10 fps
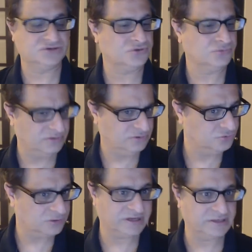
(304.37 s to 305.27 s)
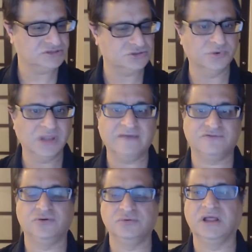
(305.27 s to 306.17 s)
So in your case, you will have
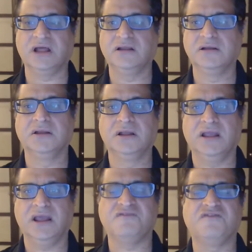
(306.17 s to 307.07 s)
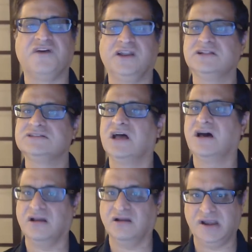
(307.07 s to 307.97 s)
to do that. And funnels
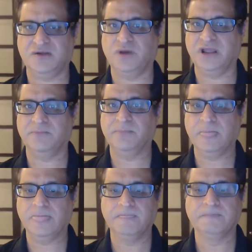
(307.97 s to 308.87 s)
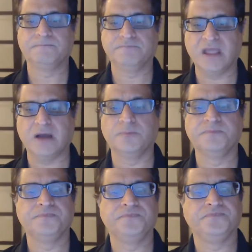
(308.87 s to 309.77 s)
are a great way. Now,
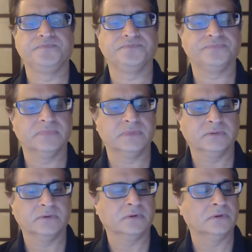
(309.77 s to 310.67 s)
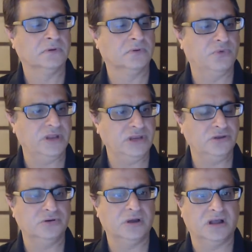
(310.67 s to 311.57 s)
when you
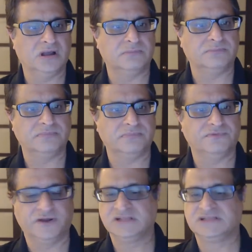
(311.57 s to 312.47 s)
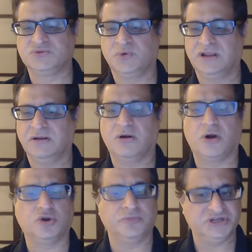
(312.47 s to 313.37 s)
funnels is one,
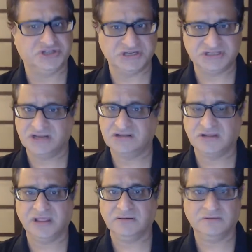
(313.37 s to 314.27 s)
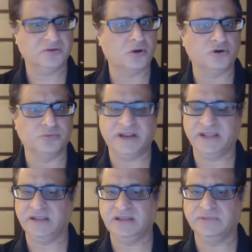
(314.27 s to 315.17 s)
automation is another thing.
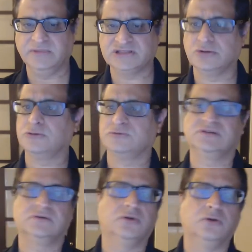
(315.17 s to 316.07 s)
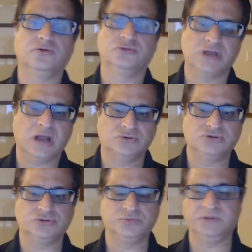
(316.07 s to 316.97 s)
Automatic emails goes
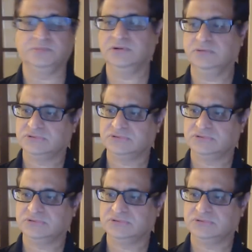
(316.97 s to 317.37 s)
out to people.